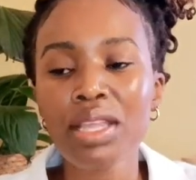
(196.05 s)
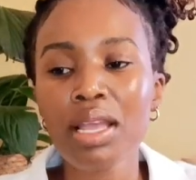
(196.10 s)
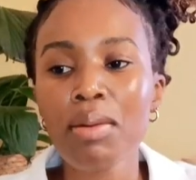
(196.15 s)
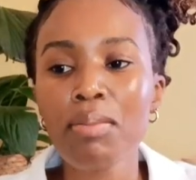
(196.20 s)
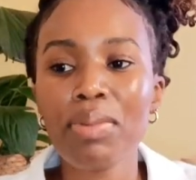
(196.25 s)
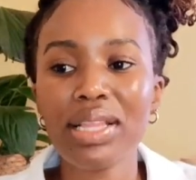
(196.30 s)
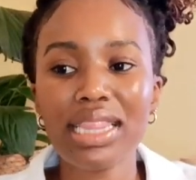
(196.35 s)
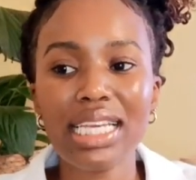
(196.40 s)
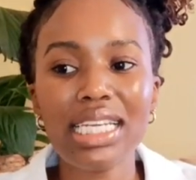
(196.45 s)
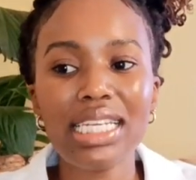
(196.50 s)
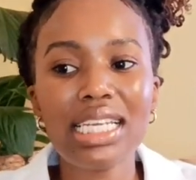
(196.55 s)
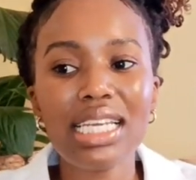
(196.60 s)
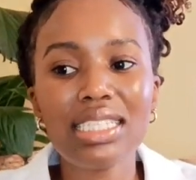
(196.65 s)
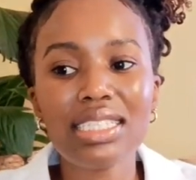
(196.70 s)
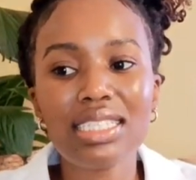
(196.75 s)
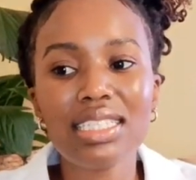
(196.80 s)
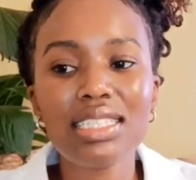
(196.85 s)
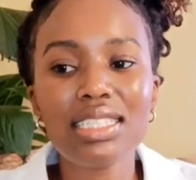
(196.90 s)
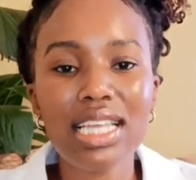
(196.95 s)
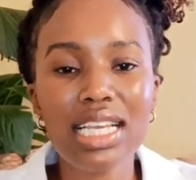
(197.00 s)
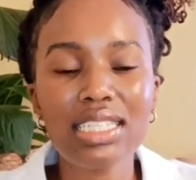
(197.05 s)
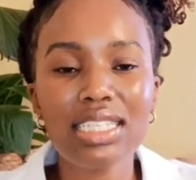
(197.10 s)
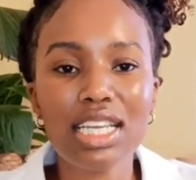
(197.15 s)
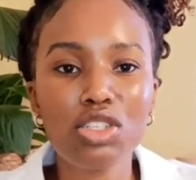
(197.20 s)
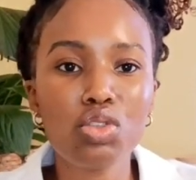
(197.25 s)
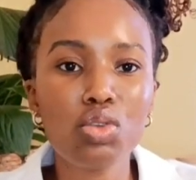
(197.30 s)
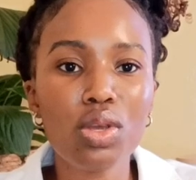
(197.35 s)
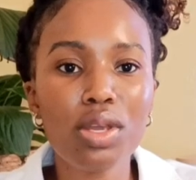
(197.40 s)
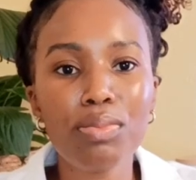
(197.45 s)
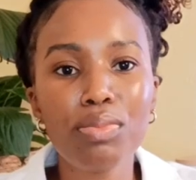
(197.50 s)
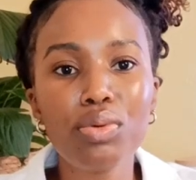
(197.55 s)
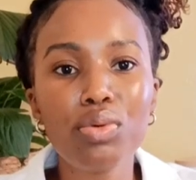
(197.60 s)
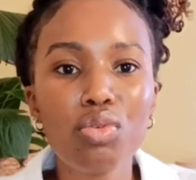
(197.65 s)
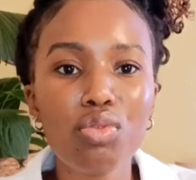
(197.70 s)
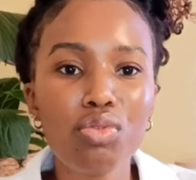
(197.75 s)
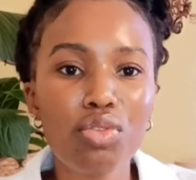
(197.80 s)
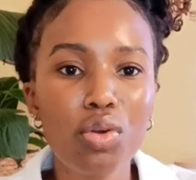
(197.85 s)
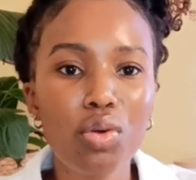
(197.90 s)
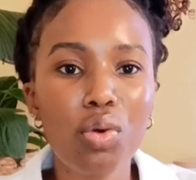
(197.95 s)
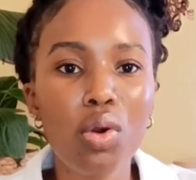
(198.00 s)
But then it's just things that to
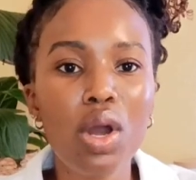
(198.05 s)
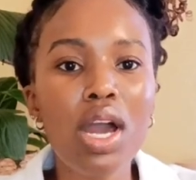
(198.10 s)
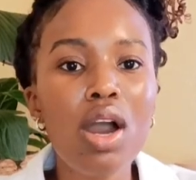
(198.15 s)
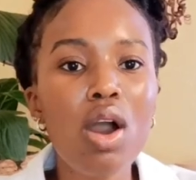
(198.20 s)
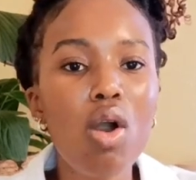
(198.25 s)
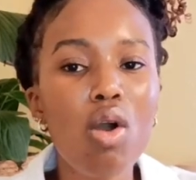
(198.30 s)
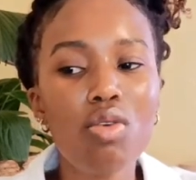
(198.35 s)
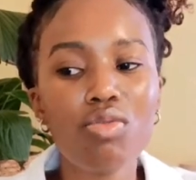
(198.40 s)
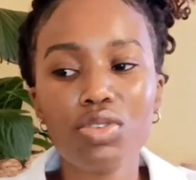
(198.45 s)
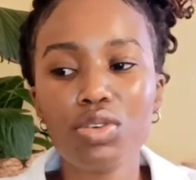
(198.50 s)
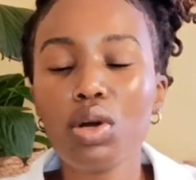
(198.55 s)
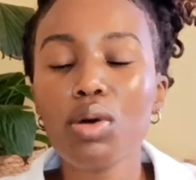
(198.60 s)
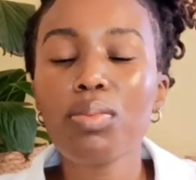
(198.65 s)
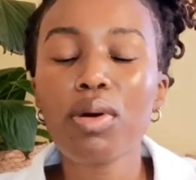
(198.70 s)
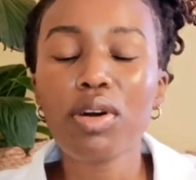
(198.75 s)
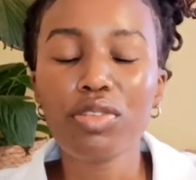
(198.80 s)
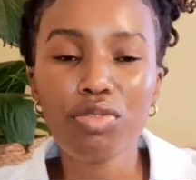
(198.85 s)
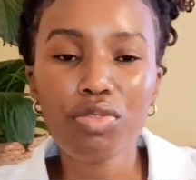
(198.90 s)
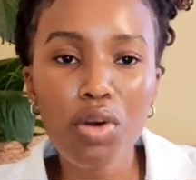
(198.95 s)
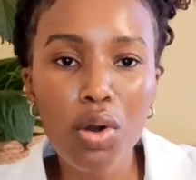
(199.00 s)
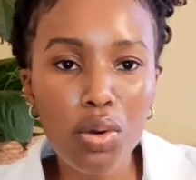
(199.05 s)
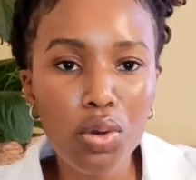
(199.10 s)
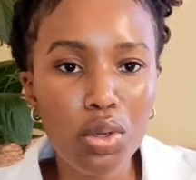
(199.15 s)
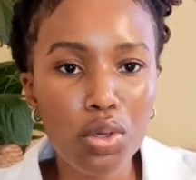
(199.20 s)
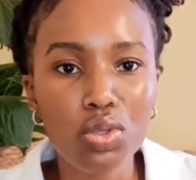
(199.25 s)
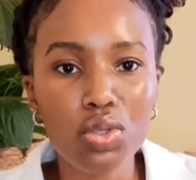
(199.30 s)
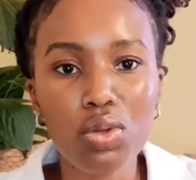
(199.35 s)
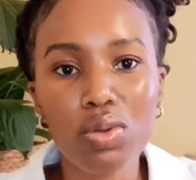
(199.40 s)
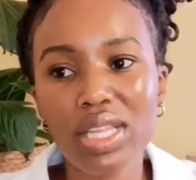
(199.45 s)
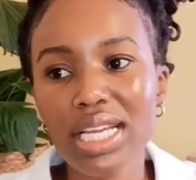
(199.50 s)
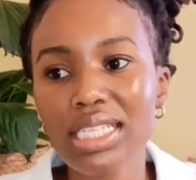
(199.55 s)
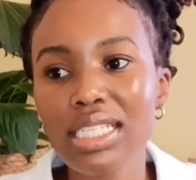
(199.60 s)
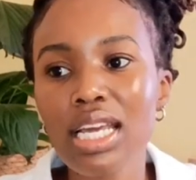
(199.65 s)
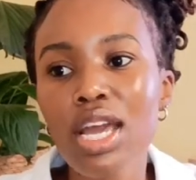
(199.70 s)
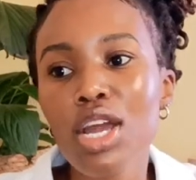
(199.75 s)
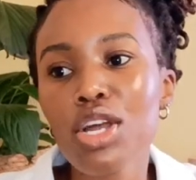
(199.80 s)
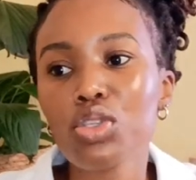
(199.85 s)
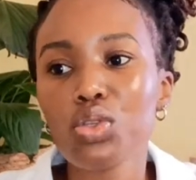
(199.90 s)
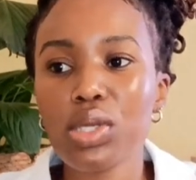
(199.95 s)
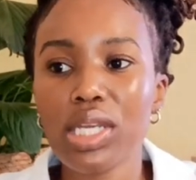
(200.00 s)
improve your overall portfolio so that
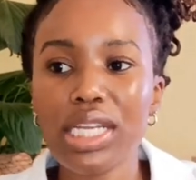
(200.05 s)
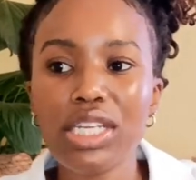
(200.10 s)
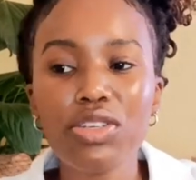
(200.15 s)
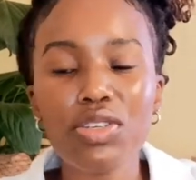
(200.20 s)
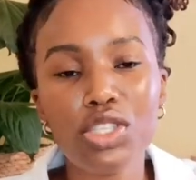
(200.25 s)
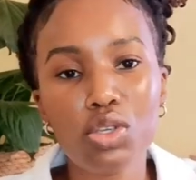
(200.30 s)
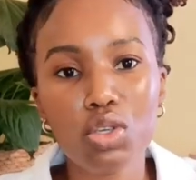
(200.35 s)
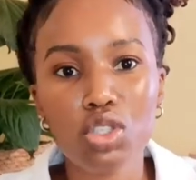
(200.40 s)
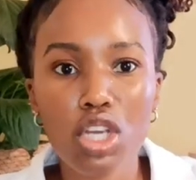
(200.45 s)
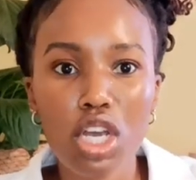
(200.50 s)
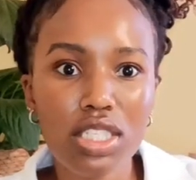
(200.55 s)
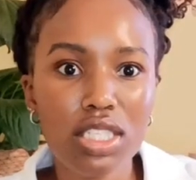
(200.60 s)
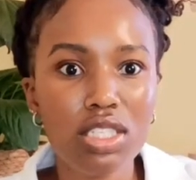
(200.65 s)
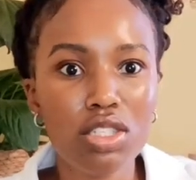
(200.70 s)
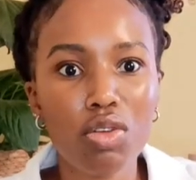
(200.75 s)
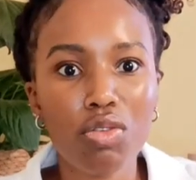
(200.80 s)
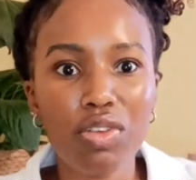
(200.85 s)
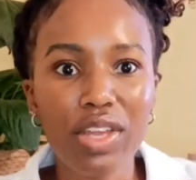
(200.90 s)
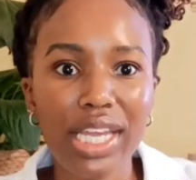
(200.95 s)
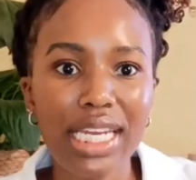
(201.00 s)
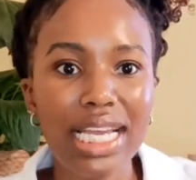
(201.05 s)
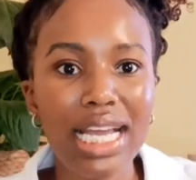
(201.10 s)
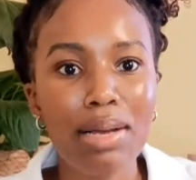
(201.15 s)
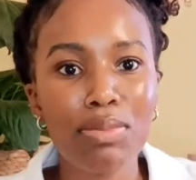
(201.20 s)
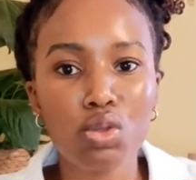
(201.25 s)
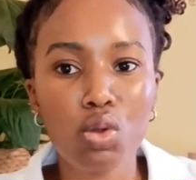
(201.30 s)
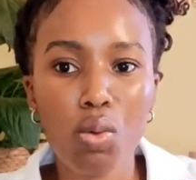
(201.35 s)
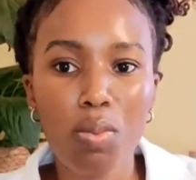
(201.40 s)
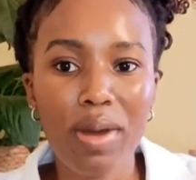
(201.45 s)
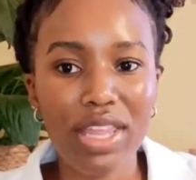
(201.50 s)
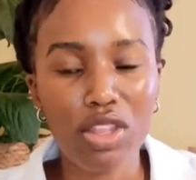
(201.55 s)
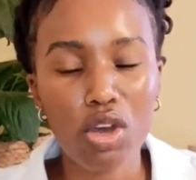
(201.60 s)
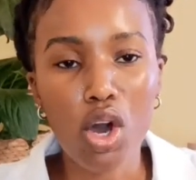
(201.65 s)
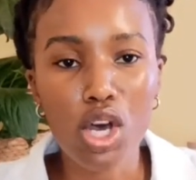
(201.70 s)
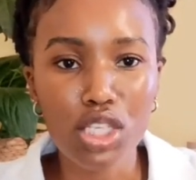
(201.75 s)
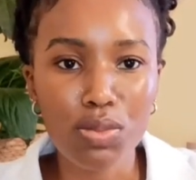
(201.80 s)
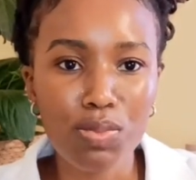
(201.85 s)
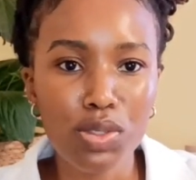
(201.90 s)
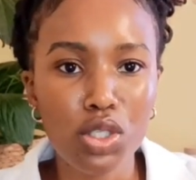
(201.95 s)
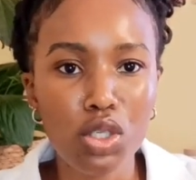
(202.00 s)
to increase your chances of getting absorbed by the
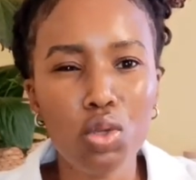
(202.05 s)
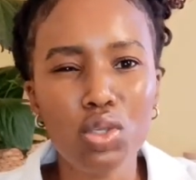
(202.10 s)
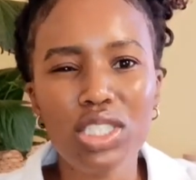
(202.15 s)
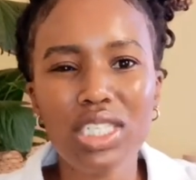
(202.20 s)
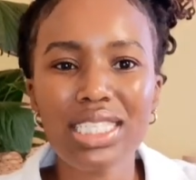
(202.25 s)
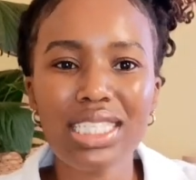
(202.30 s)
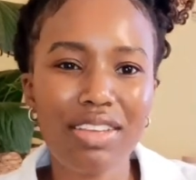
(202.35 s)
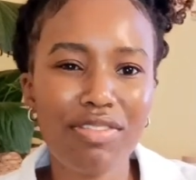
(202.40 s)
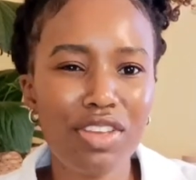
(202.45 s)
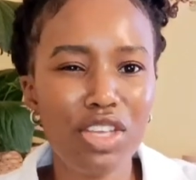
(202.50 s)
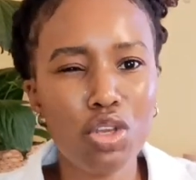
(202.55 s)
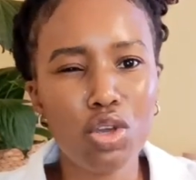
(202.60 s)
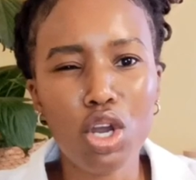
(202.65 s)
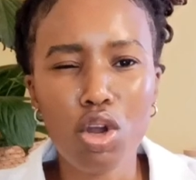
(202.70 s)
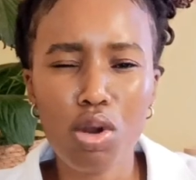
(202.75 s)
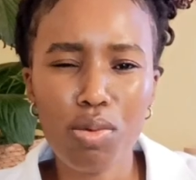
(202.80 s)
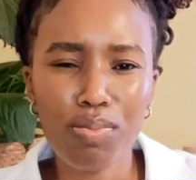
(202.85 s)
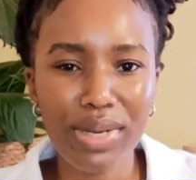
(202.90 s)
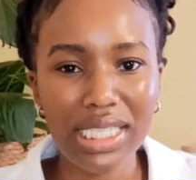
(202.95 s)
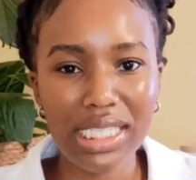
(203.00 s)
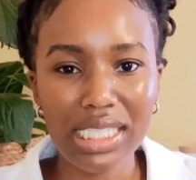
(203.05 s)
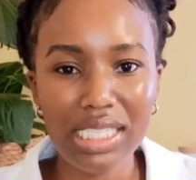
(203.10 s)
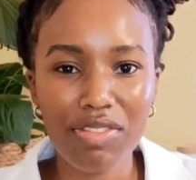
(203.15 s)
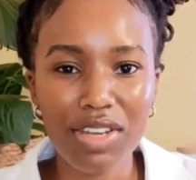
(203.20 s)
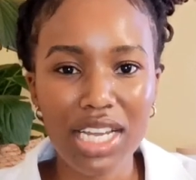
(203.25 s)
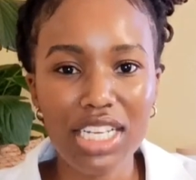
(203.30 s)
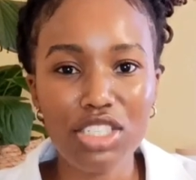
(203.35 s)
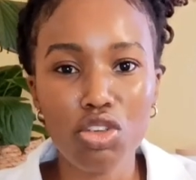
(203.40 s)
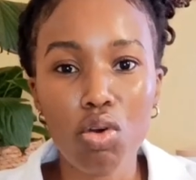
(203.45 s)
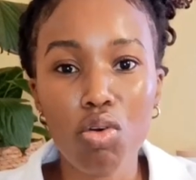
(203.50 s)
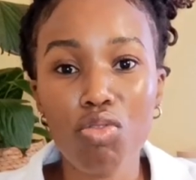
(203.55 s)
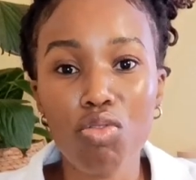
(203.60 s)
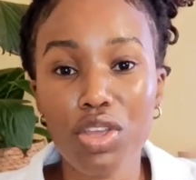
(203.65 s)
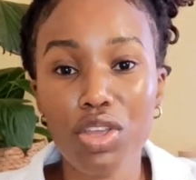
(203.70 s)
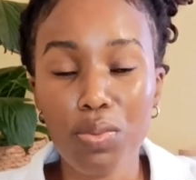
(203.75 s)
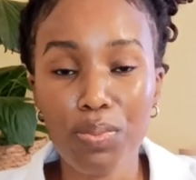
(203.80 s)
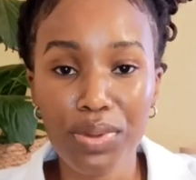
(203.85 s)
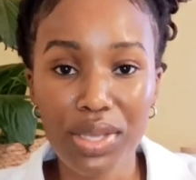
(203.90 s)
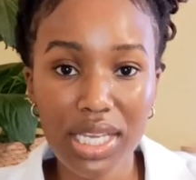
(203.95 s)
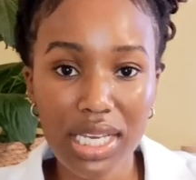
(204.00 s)
hospital or just giving you a competitive edge over
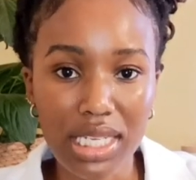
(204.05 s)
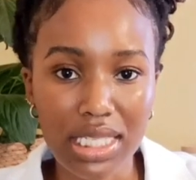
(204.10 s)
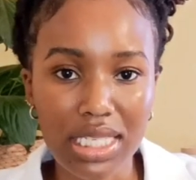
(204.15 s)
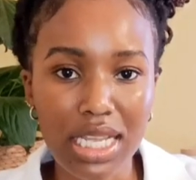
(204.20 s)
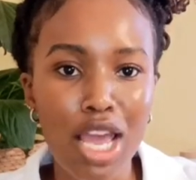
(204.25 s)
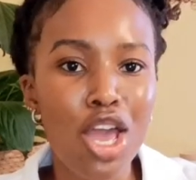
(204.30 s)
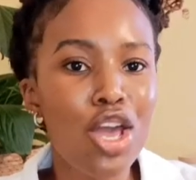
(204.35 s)
your peers.